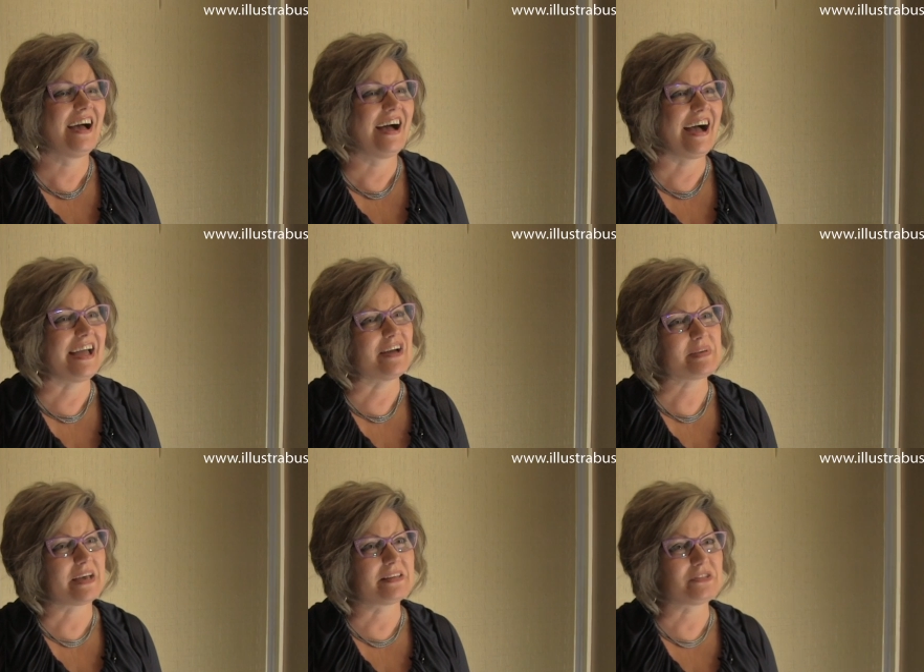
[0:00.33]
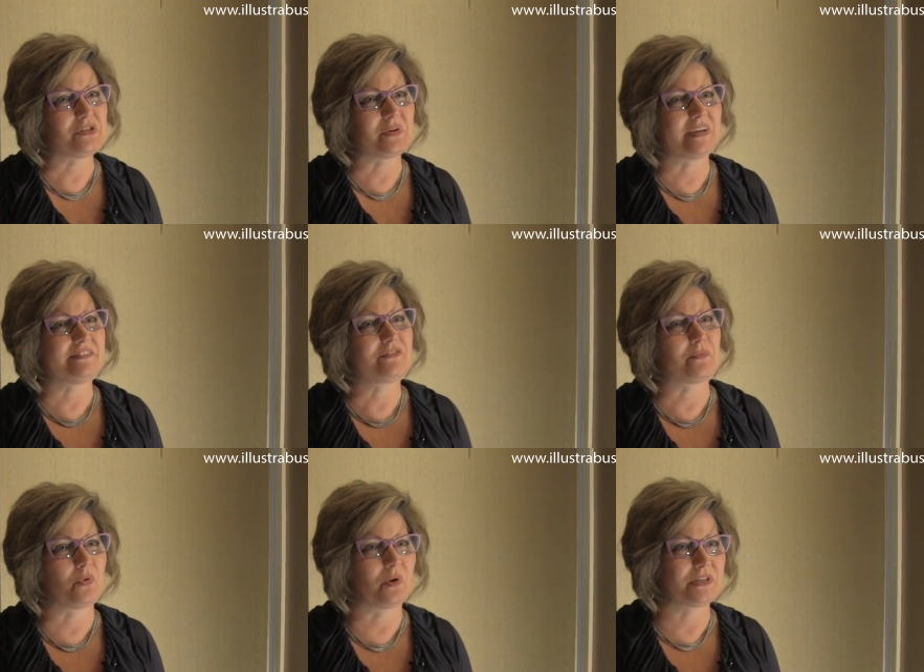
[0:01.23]
Hi, I'm Kelly Duggan from
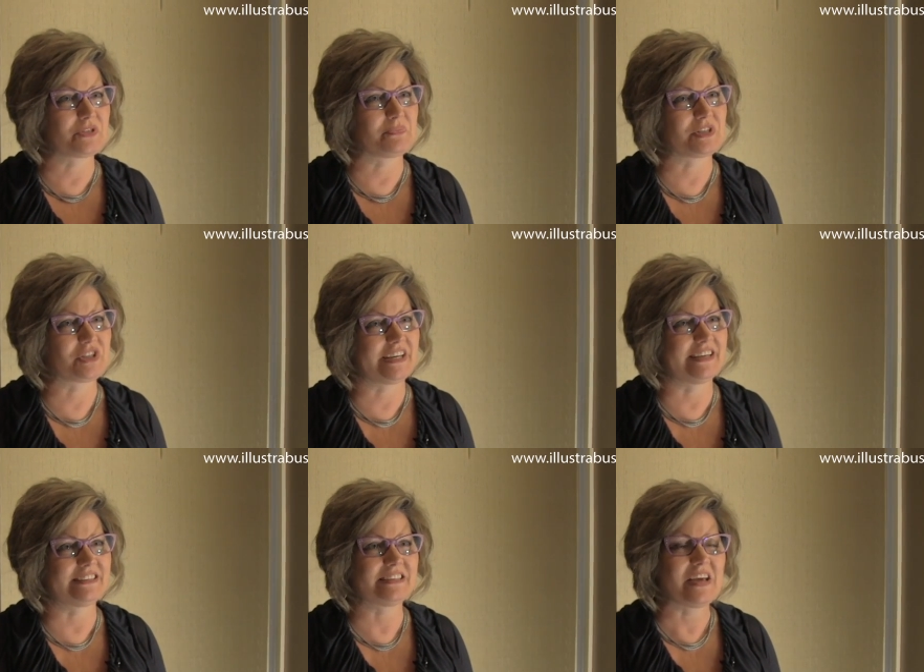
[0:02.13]
Portage, Michigan.